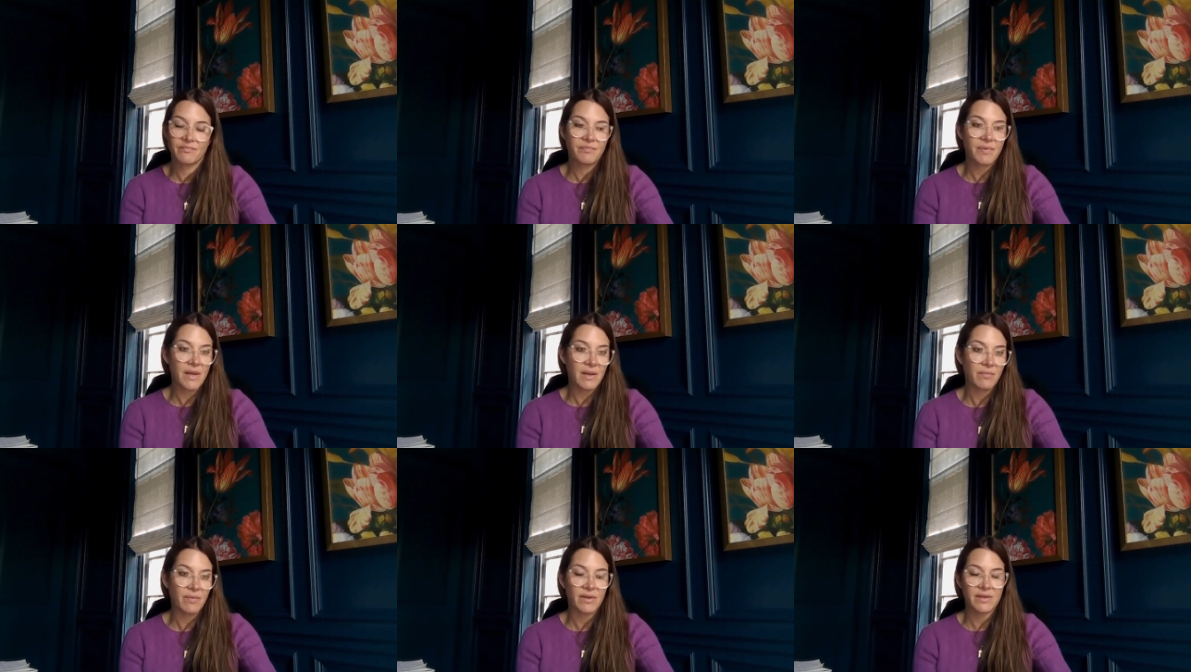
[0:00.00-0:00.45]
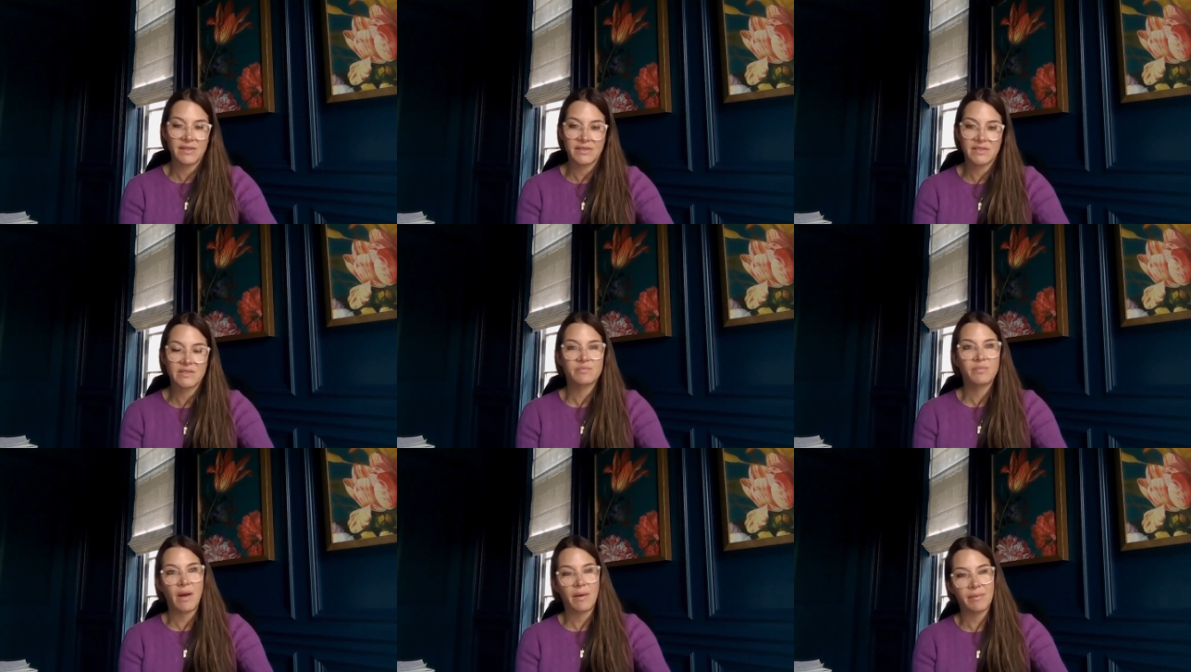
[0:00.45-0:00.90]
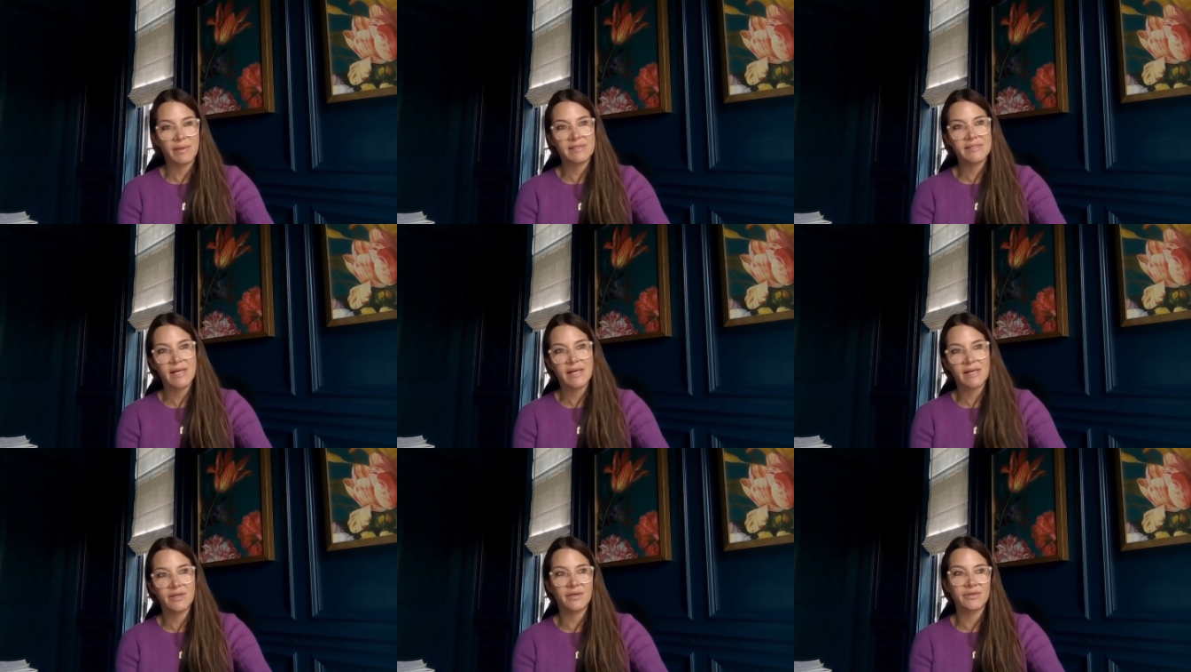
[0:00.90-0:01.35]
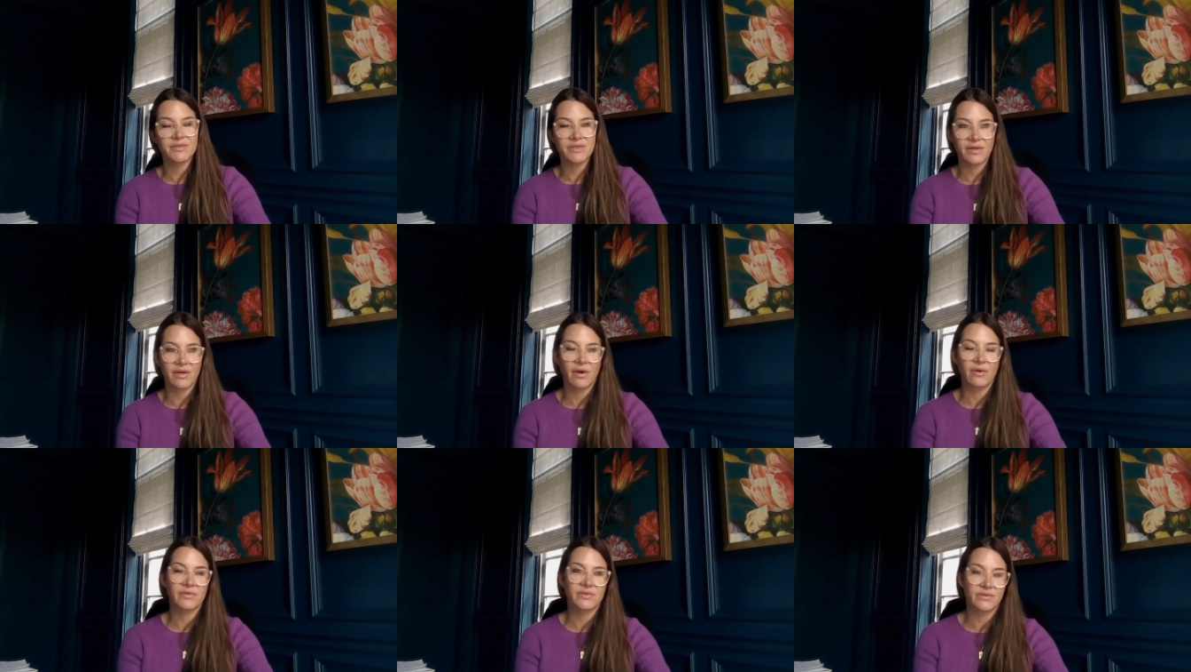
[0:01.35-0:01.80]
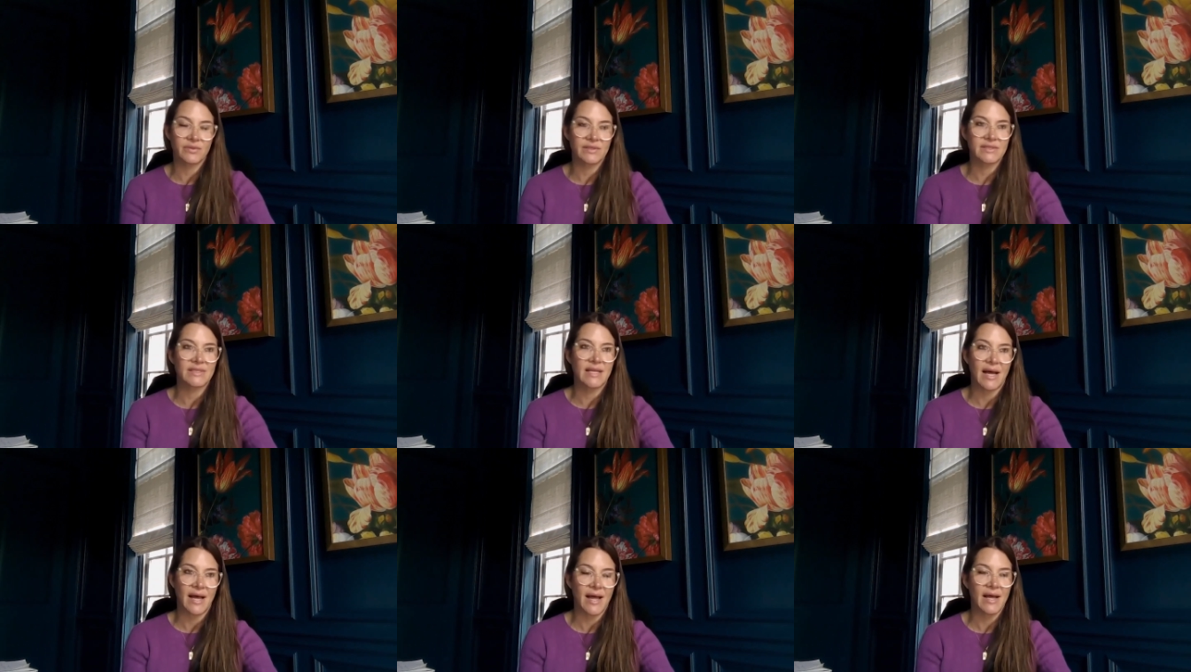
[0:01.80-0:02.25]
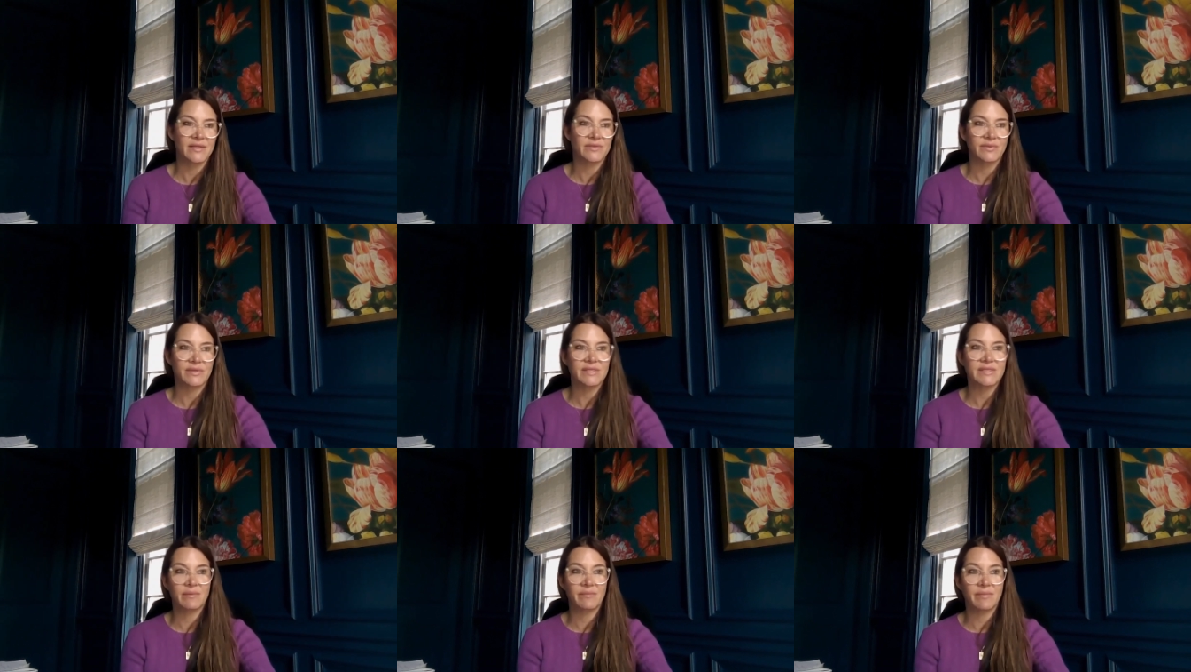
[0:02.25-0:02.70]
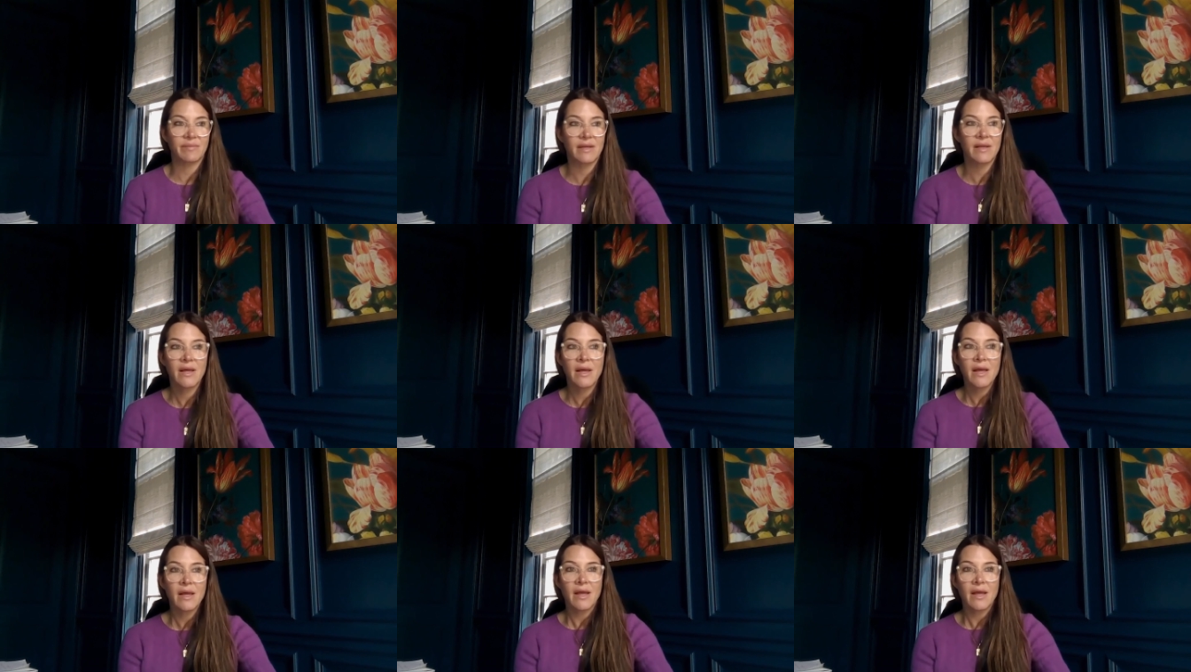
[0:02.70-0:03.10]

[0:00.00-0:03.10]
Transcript: people and this is probably 10 years ago so it's not as recent but